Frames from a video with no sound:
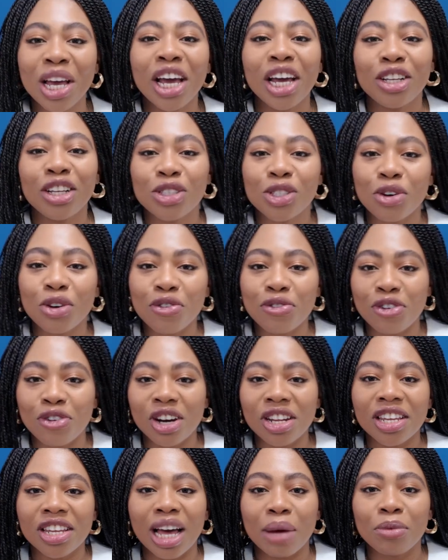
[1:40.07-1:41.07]
It's so
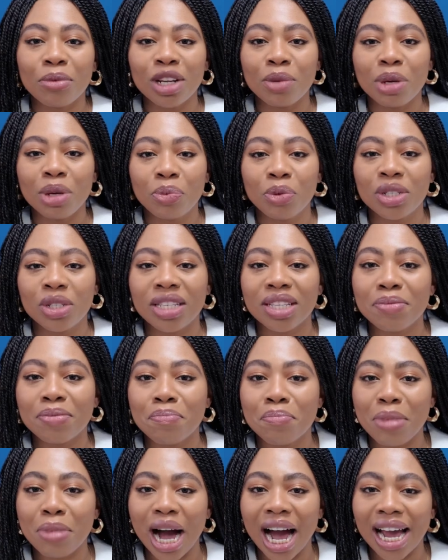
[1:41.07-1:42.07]
funny. I'm going to be
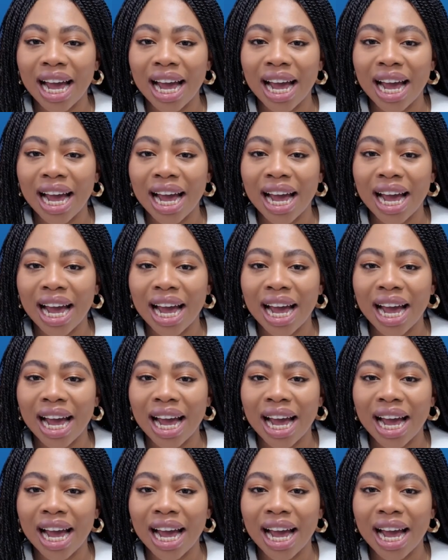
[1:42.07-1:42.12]
putting